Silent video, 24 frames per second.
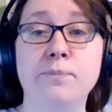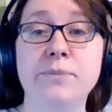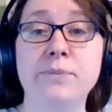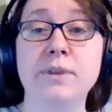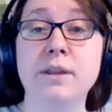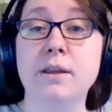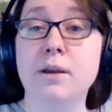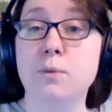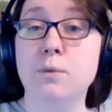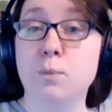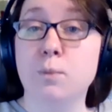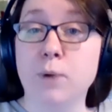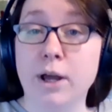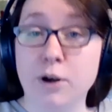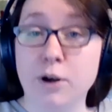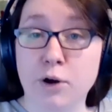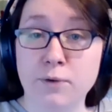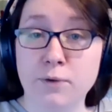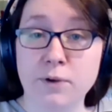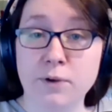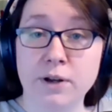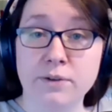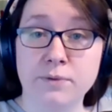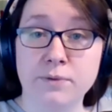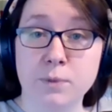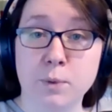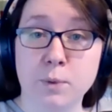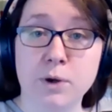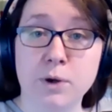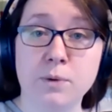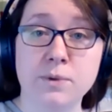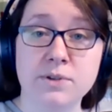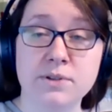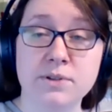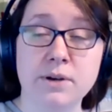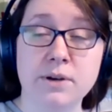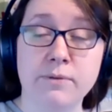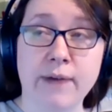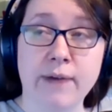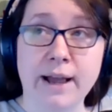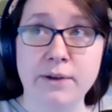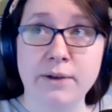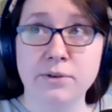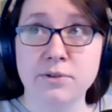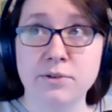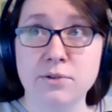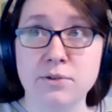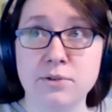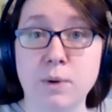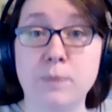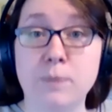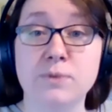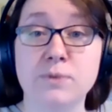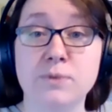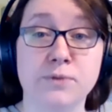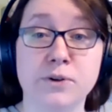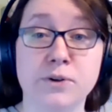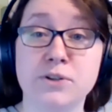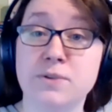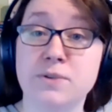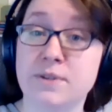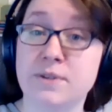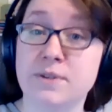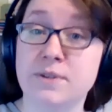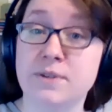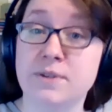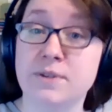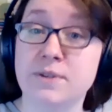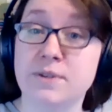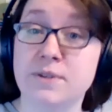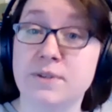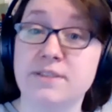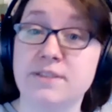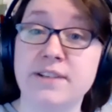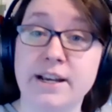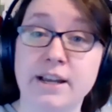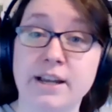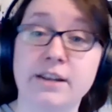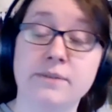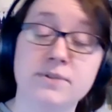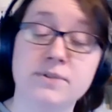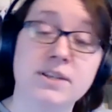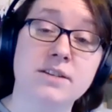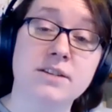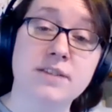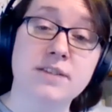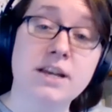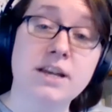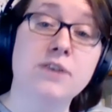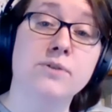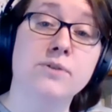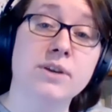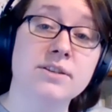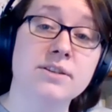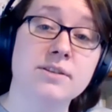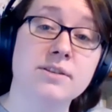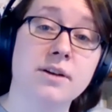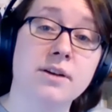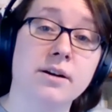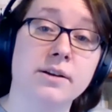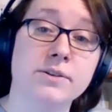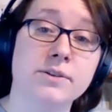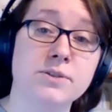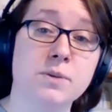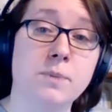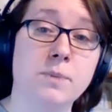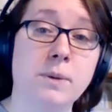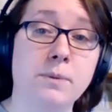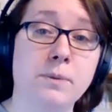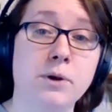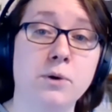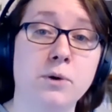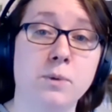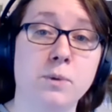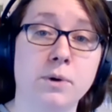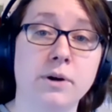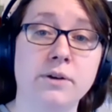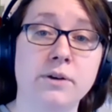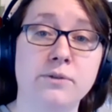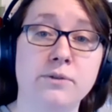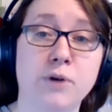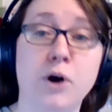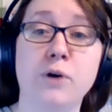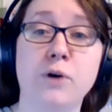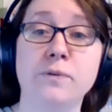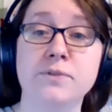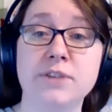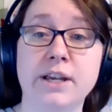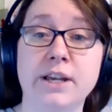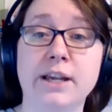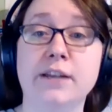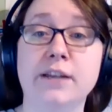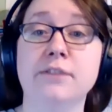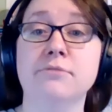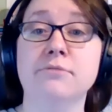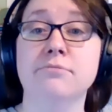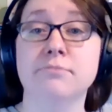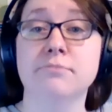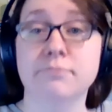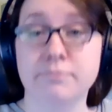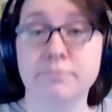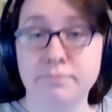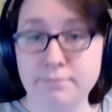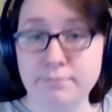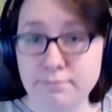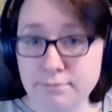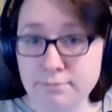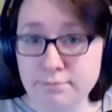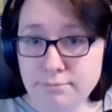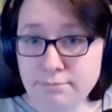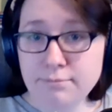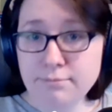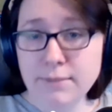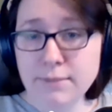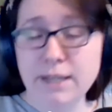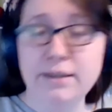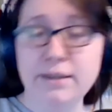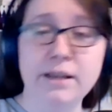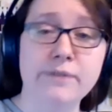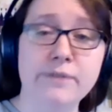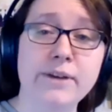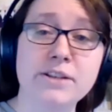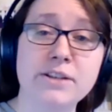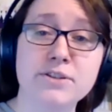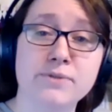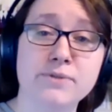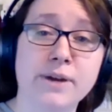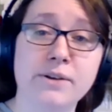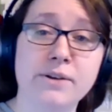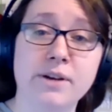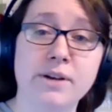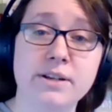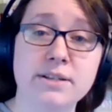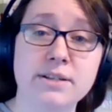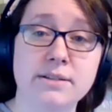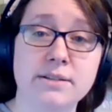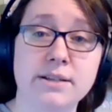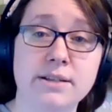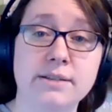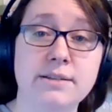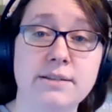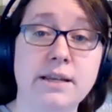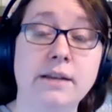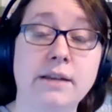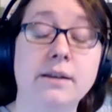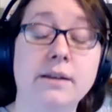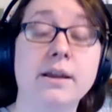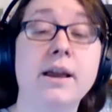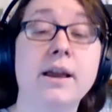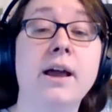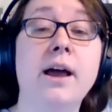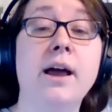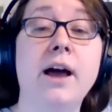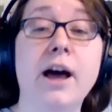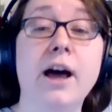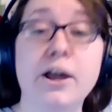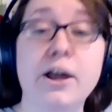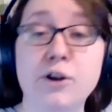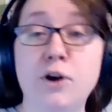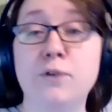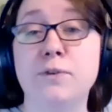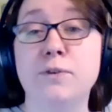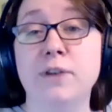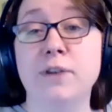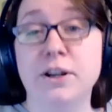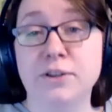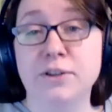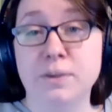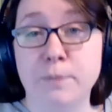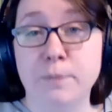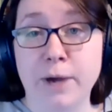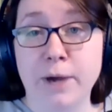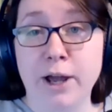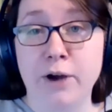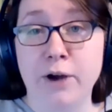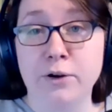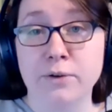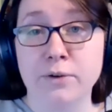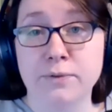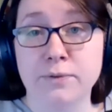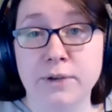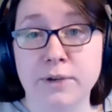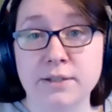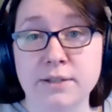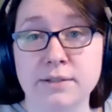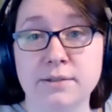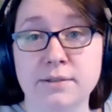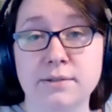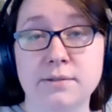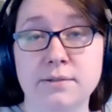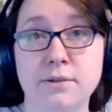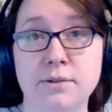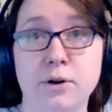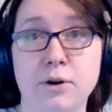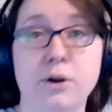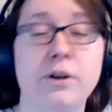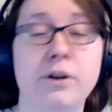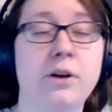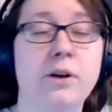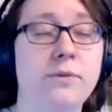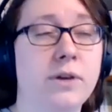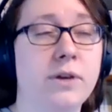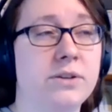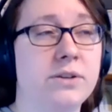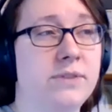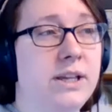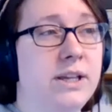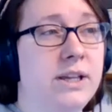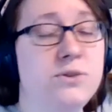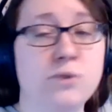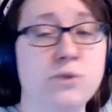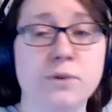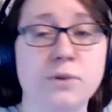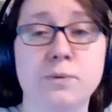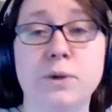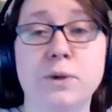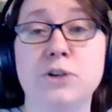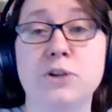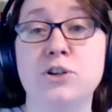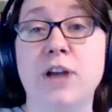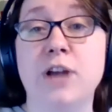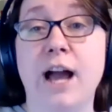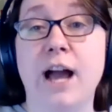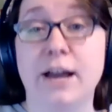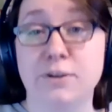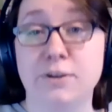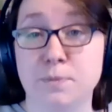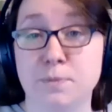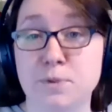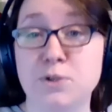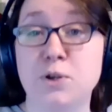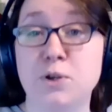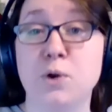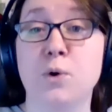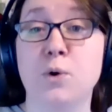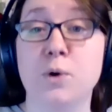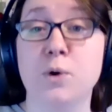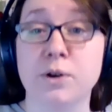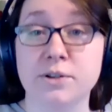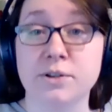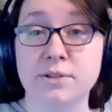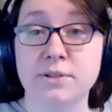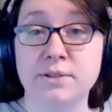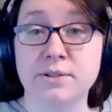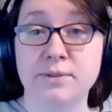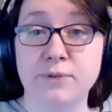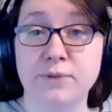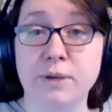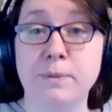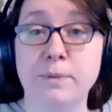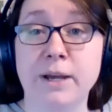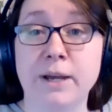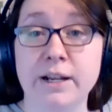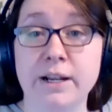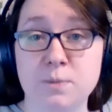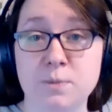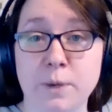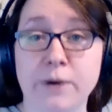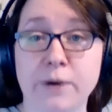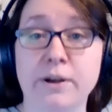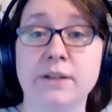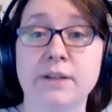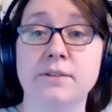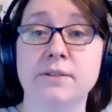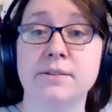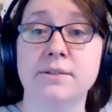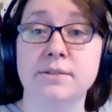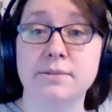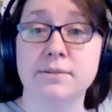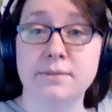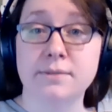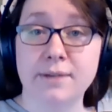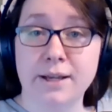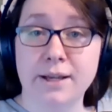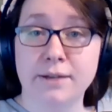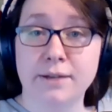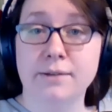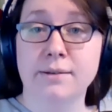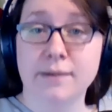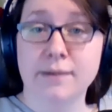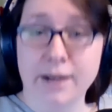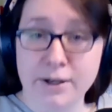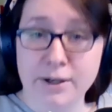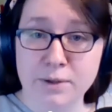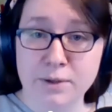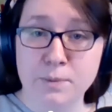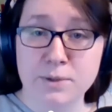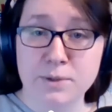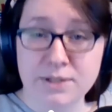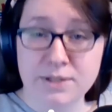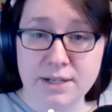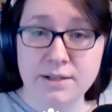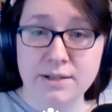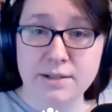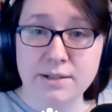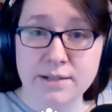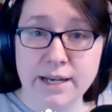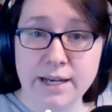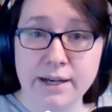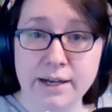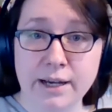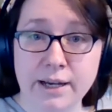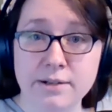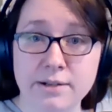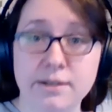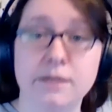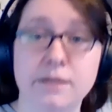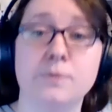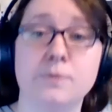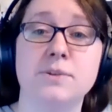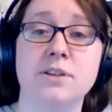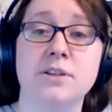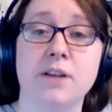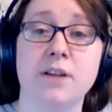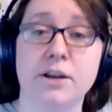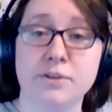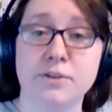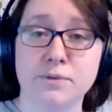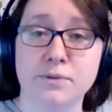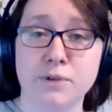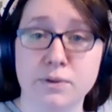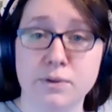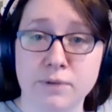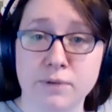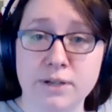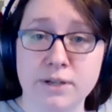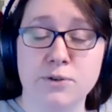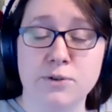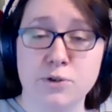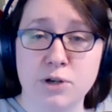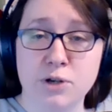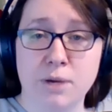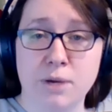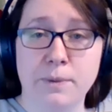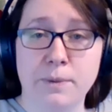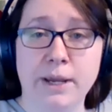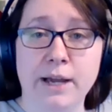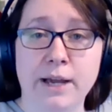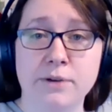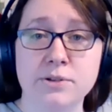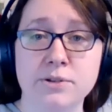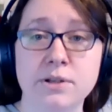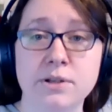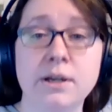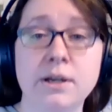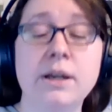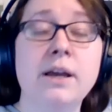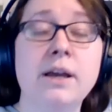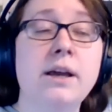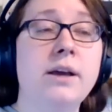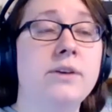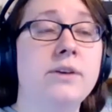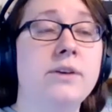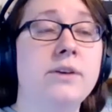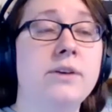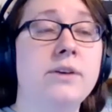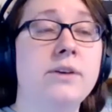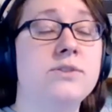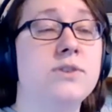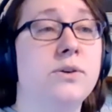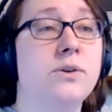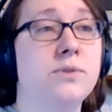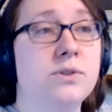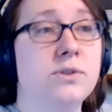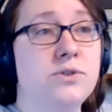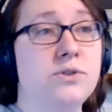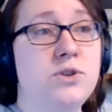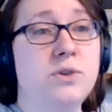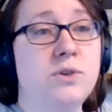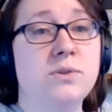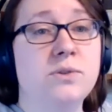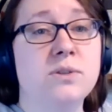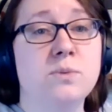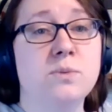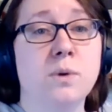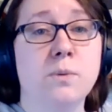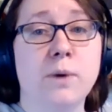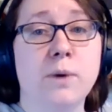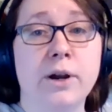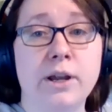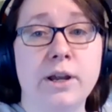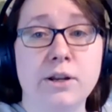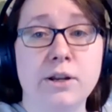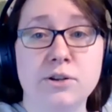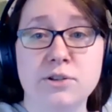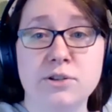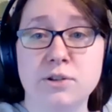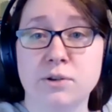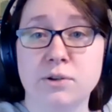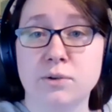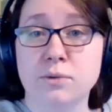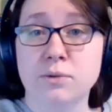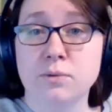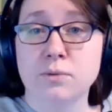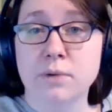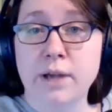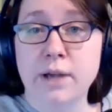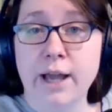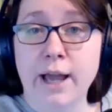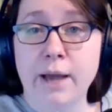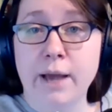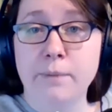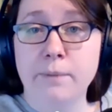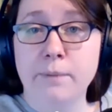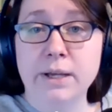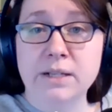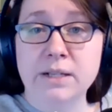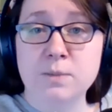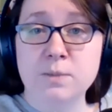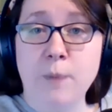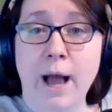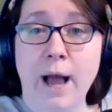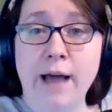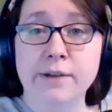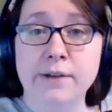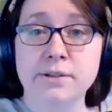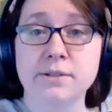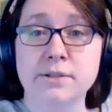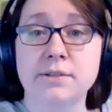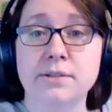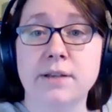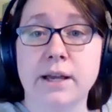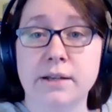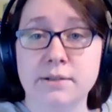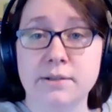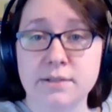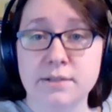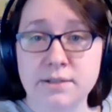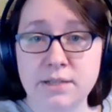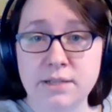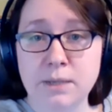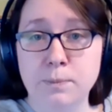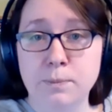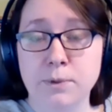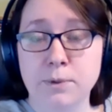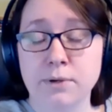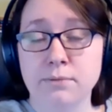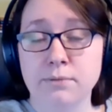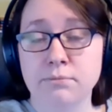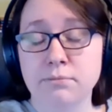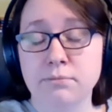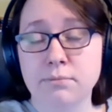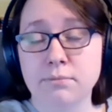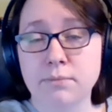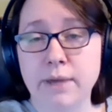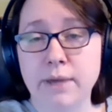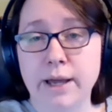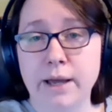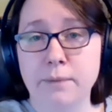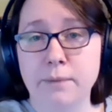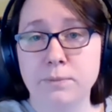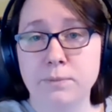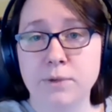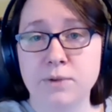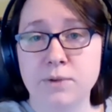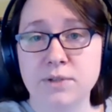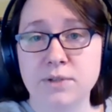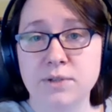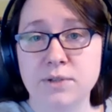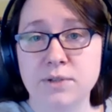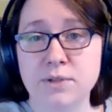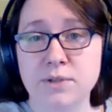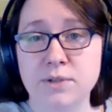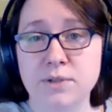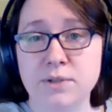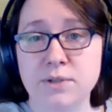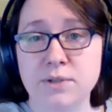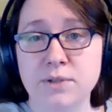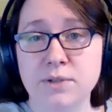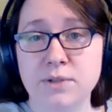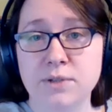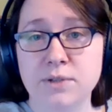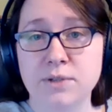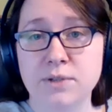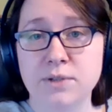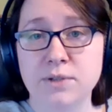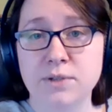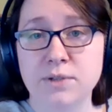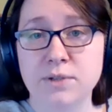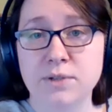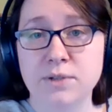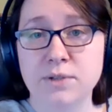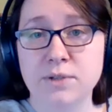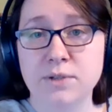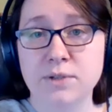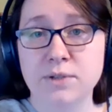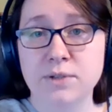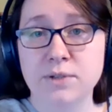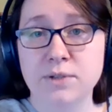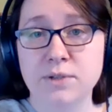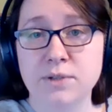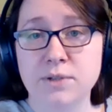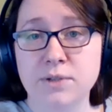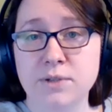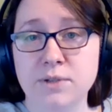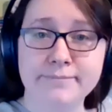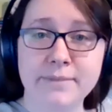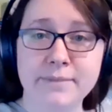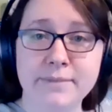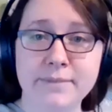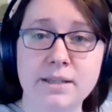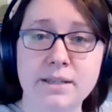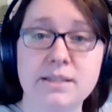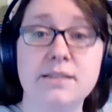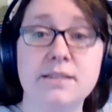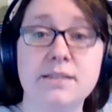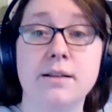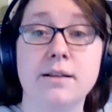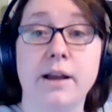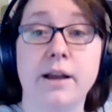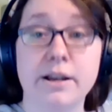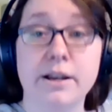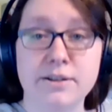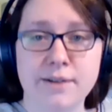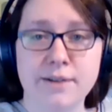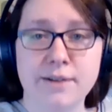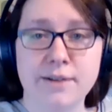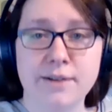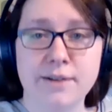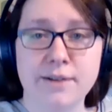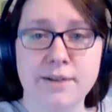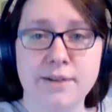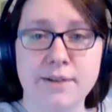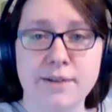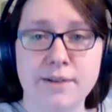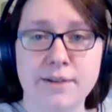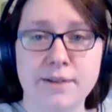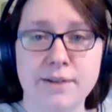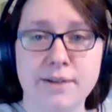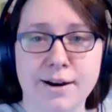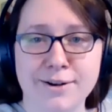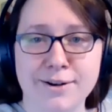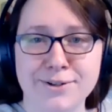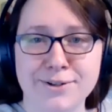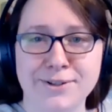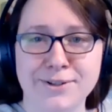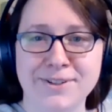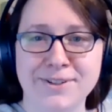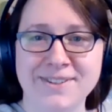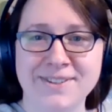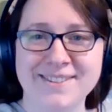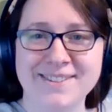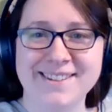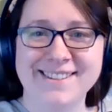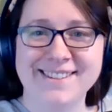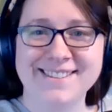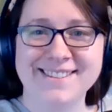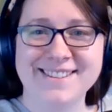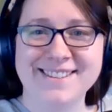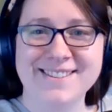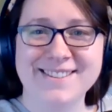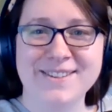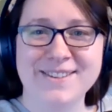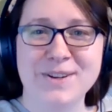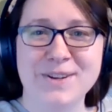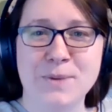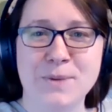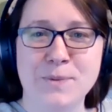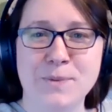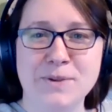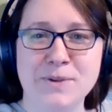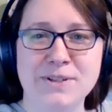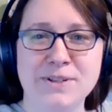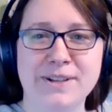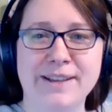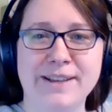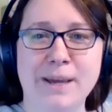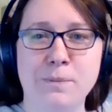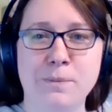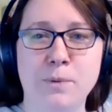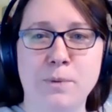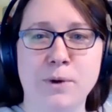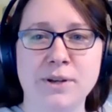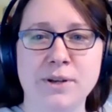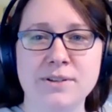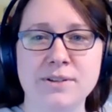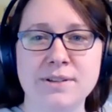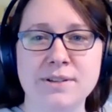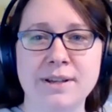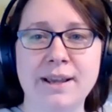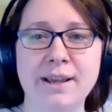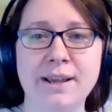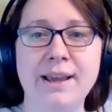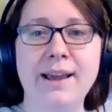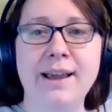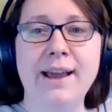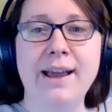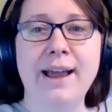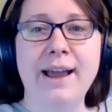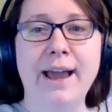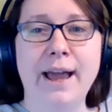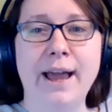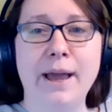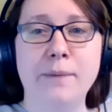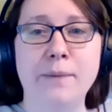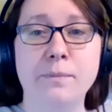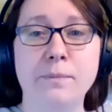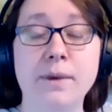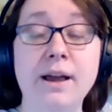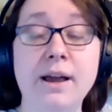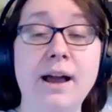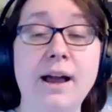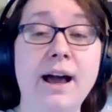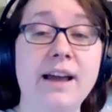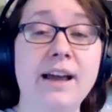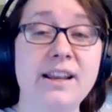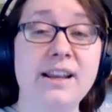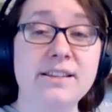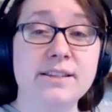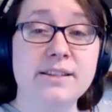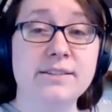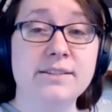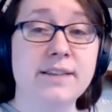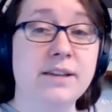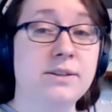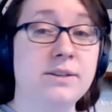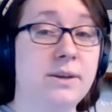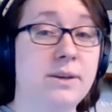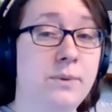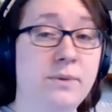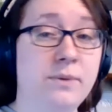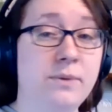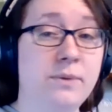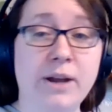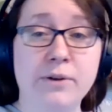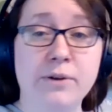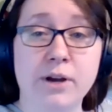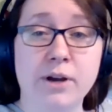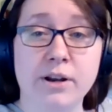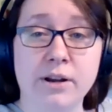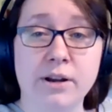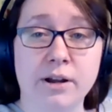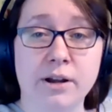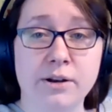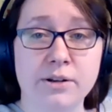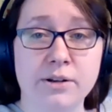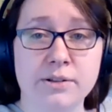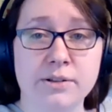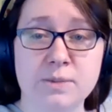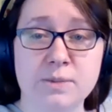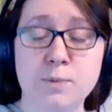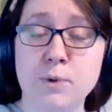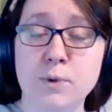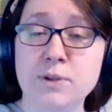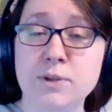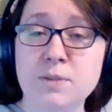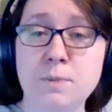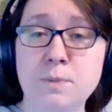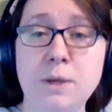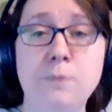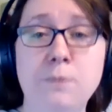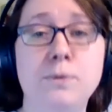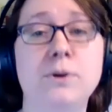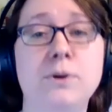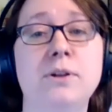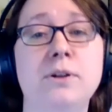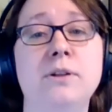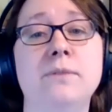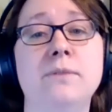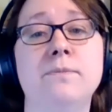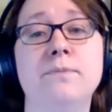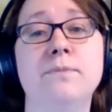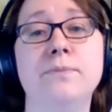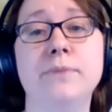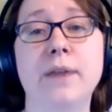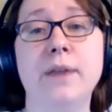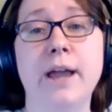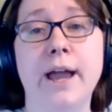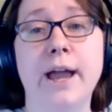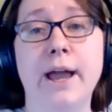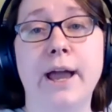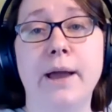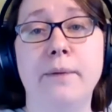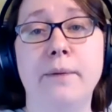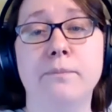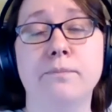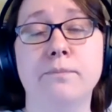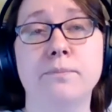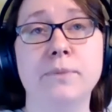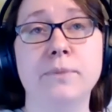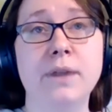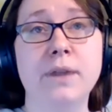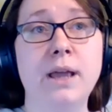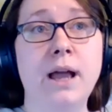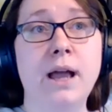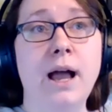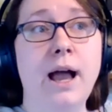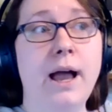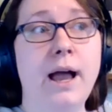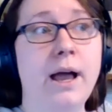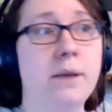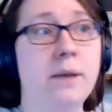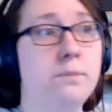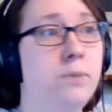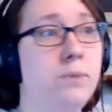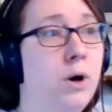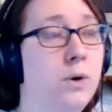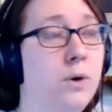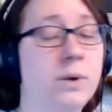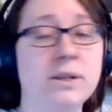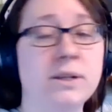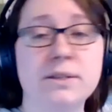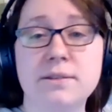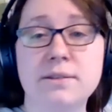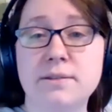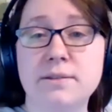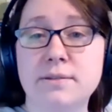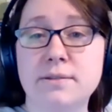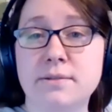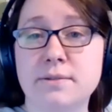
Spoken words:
awful lot of the work was around what was referred to as the decade of centenaries in Ireland, so people who were involved in the events around 1916. An awful lot of the biographies, or an awful lot of the history of which, had obscured the female experience in kind of the preceding decade, and there was a lot of new research coming out. So the students were working to expand and deepen those existing kind of very slight articles that existed up until that point. And as I said, we've now kind of gone into sports people, poets,